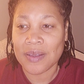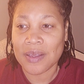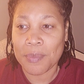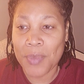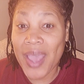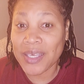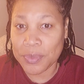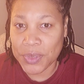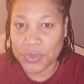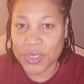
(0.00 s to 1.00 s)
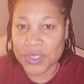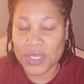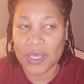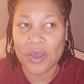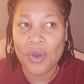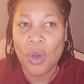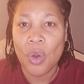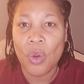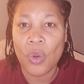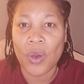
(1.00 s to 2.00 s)
my community
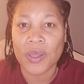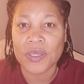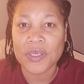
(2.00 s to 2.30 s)
on